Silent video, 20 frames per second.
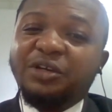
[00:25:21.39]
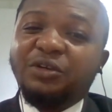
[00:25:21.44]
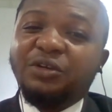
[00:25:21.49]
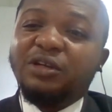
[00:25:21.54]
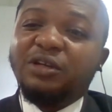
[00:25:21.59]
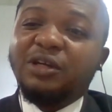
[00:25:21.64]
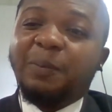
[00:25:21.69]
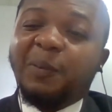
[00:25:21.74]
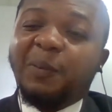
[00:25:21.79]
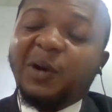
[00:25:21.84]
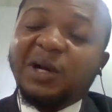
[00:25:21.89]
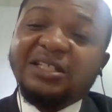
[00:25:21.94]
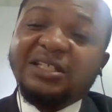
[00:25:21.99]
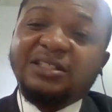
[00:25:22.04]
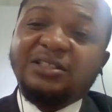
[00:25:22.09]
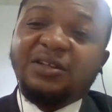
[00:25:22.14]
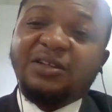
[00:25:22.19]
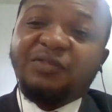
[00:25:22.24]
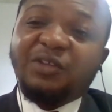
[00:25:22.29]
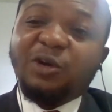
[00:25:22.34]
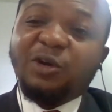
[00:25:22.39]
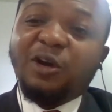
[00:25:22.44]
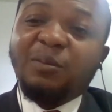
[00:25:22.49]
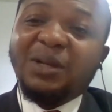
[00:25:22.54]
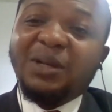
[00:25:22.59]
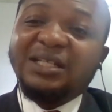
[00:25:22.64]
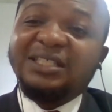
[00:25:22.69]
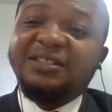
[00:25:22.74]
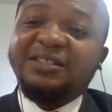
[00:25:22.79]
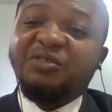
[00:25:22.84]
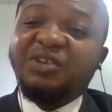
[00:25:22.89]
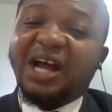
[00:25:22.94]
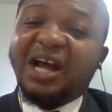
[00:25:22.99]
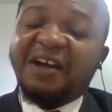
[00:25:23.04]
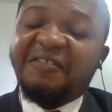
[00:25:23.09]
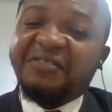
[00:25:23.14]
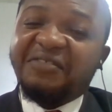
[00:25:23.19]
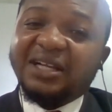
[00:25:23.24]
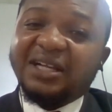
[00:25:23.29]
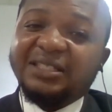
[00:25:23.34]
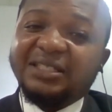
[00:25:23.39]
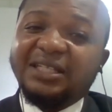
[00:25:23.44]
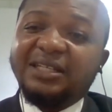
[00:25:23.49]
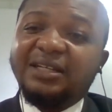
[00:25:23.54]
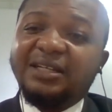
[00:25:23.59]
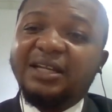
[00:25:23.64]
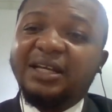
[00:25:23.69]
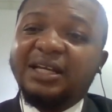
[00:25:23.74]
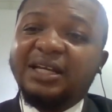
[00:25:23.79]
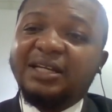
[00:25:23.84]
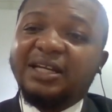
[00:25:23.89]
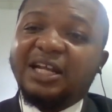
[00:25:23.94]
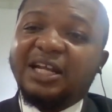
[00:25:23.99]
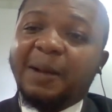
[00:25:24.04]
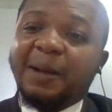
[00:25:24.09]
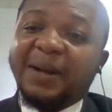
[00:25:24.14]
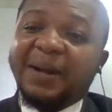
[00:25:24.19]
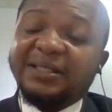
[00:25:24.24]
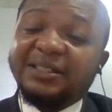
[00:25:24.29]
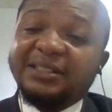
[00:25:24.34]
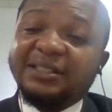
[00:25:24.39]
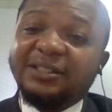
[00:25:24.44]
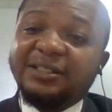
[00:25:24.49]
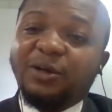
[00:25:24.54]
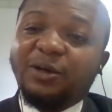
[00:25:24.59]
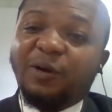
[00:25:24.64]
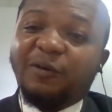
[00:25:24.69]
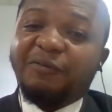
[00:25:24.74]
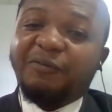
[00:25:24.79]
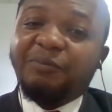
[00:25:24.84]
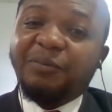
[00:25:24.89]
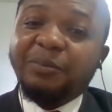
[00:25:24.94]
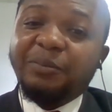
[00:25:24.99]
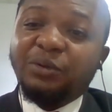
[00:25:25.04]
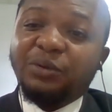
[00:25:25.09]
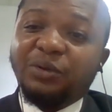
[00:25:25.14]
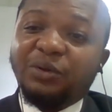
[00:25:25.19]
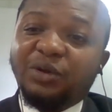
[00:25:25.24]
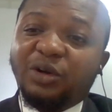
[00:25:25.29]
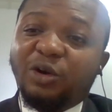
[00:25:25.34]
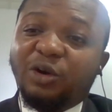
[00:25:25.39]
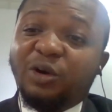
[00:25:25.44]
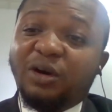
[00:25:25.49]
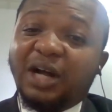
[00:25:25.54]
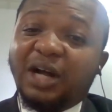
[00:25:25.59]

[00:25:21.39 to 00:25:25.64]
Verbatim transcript: you know, the policies of the government is even affecting the capacity of people or